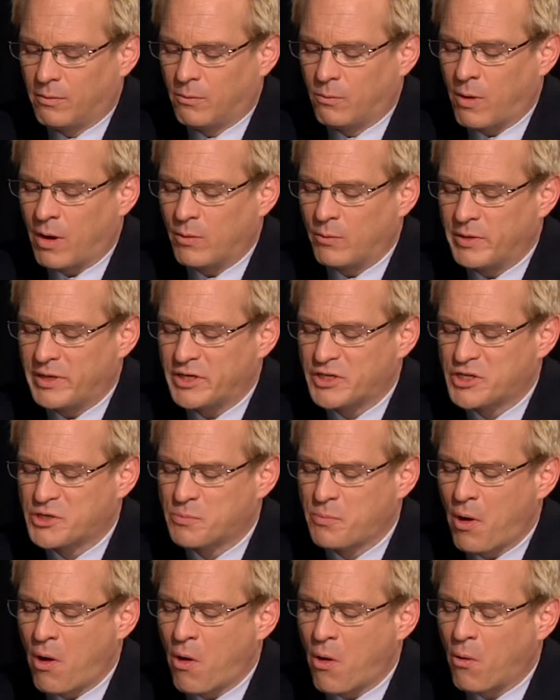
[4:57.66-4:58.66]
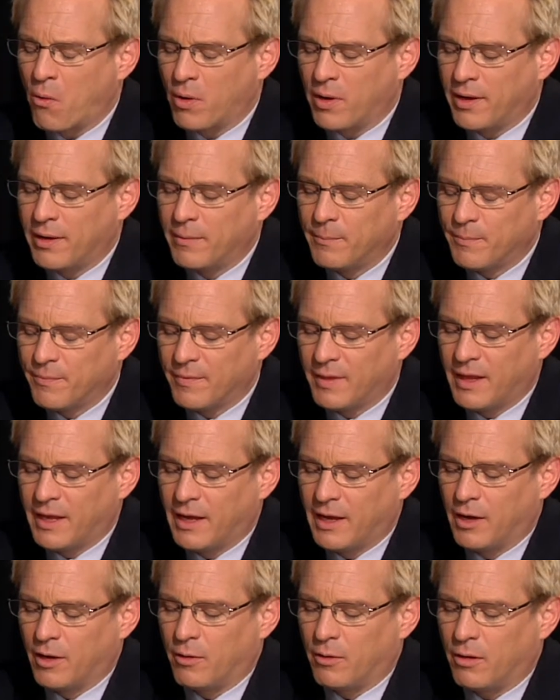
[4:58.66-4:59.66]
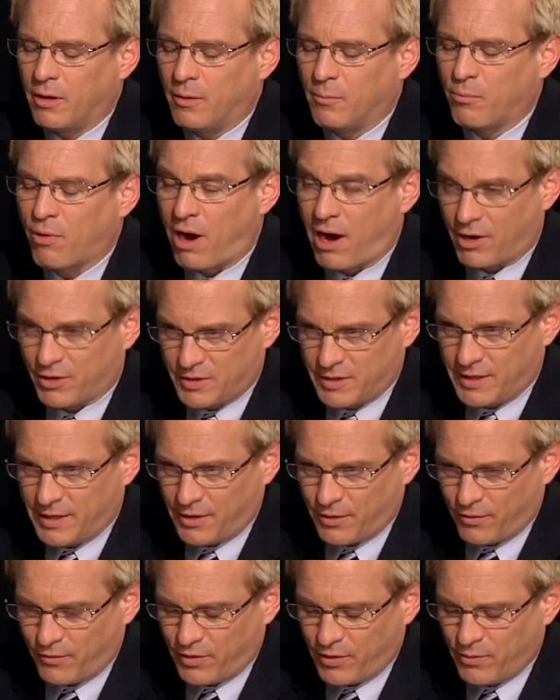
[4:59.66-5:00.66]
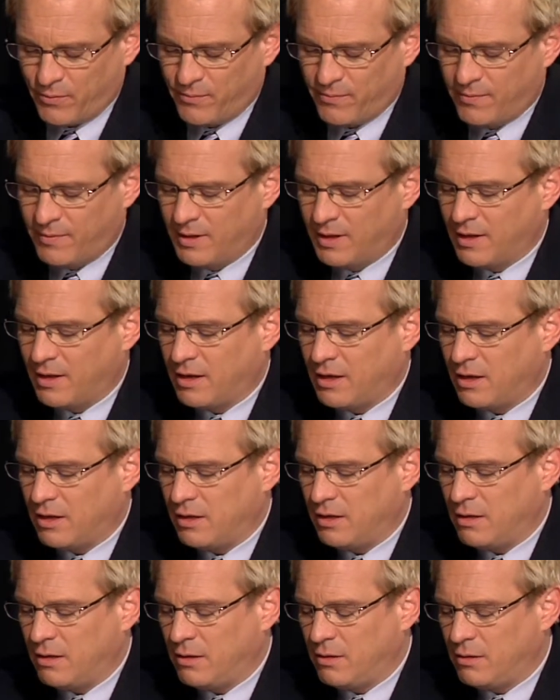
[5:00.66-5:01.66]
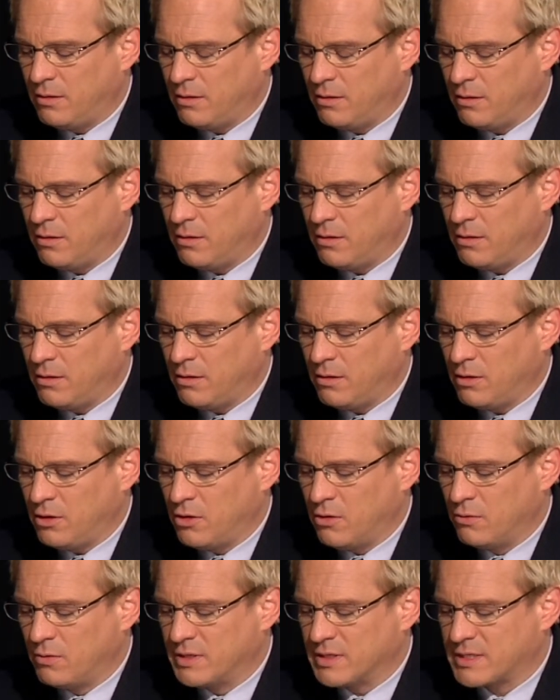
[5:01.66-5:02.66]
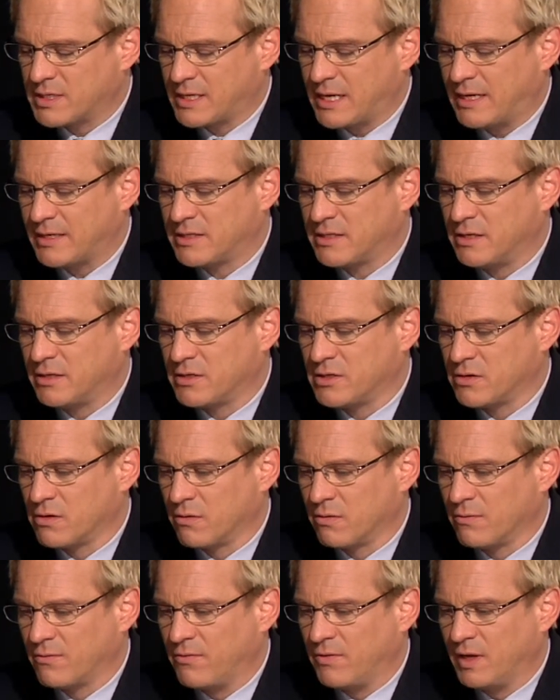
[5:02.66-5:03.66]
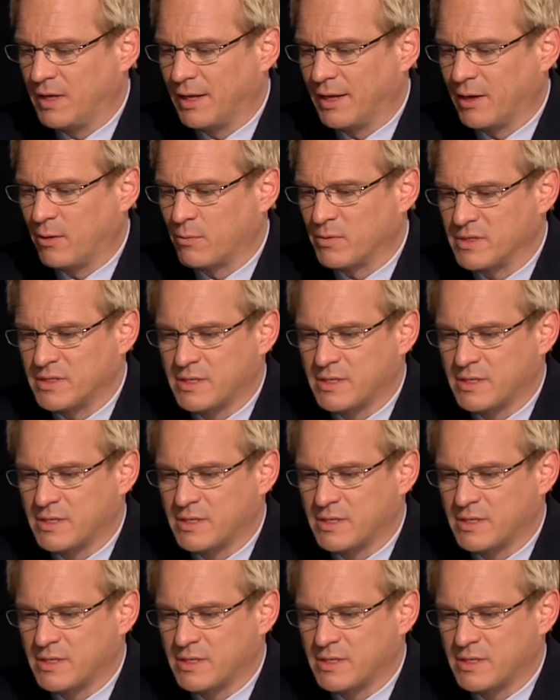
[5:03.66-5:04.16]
When we spoke prior to the interview, you discussed a certain feeling of